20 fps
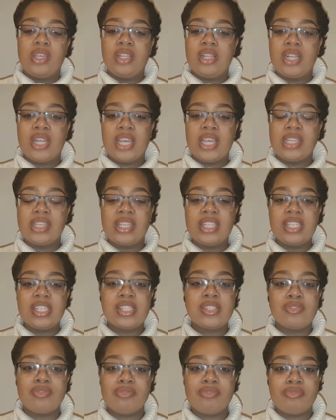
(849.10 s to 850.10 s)
like
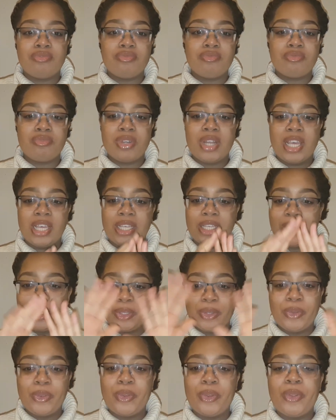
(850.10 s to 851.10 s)
these, like,
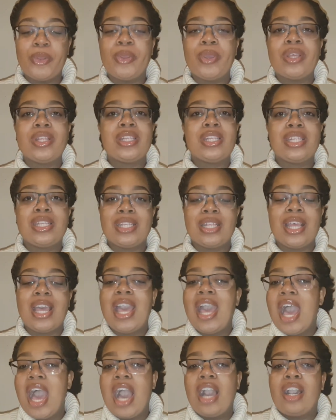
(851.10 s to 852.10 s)

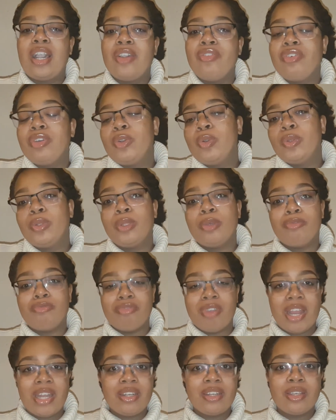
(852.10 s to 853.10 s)
I can't even call them
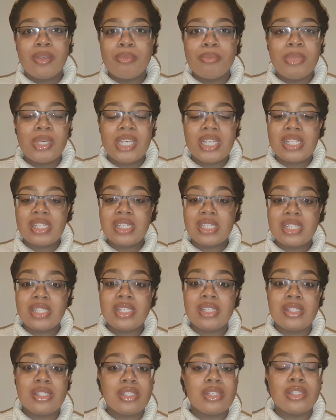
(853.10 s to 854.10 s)
random because this
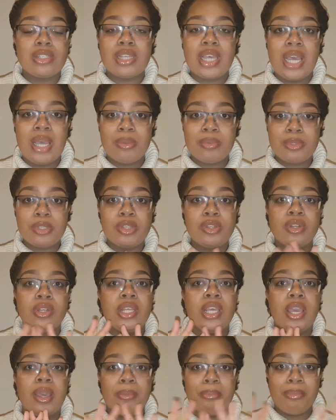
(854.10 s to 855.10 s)
is
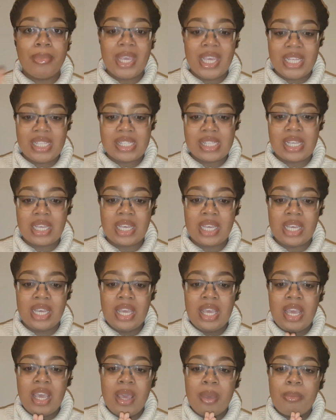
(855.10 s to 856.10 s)
absolutely amazing.
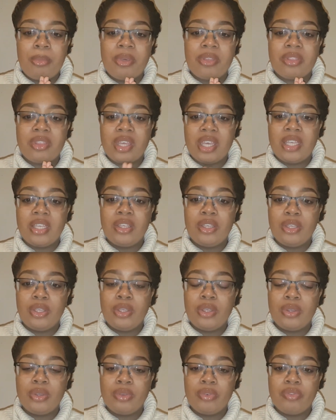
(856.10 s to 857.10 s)
But thank
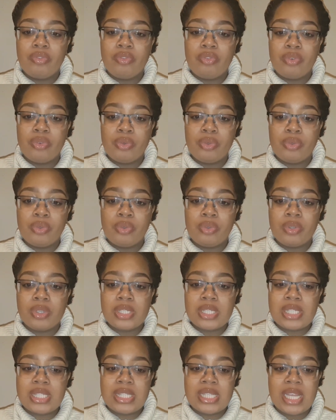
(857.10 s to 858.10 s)
you for
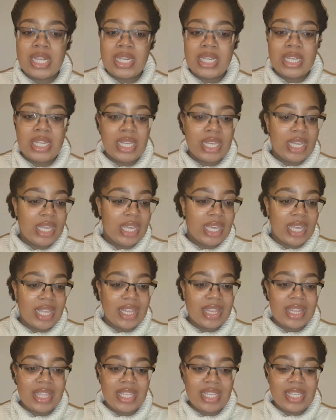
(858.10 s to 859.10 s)
sending
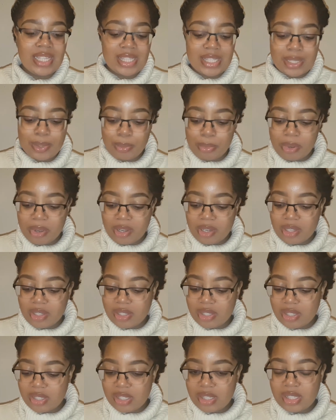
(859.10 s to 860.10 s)
these
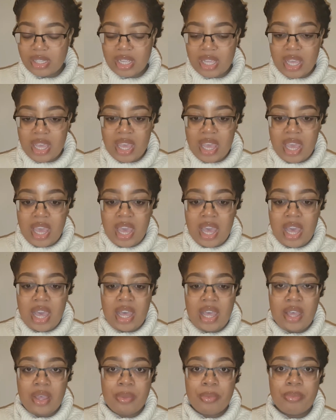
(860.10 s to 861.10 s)
products.
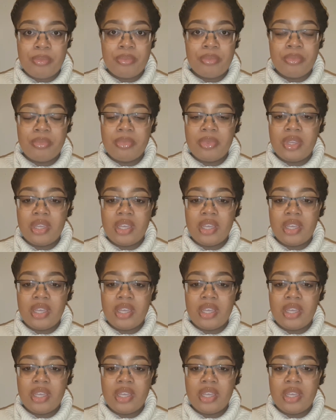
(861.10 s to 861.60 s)
I'm